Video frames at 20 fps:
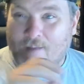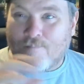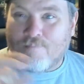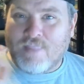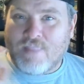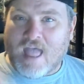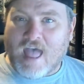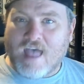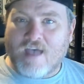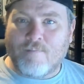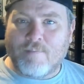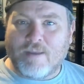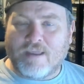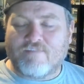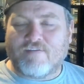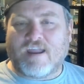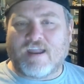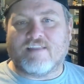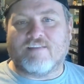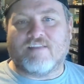not a big
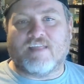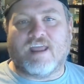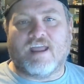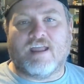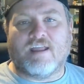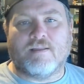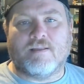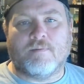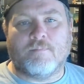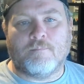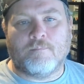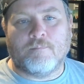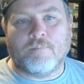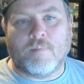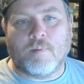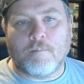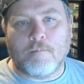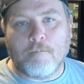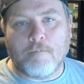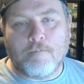fan of that.
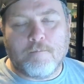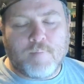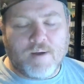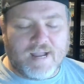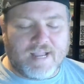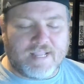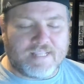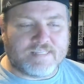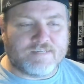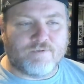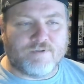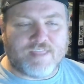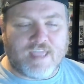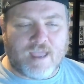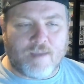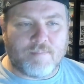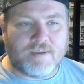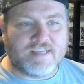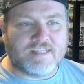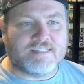But with
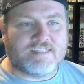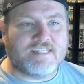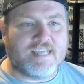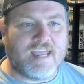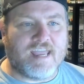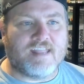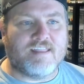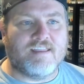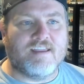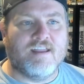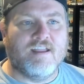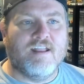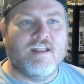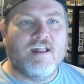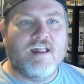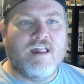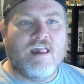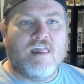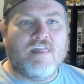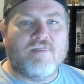that being said,
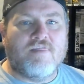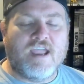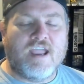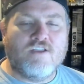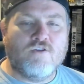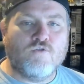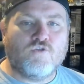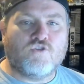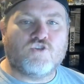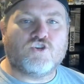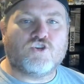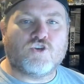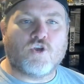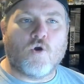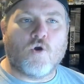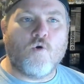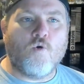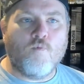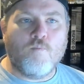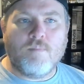they do
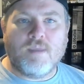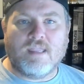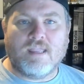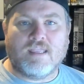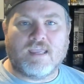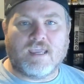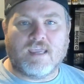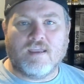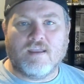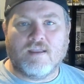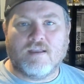so many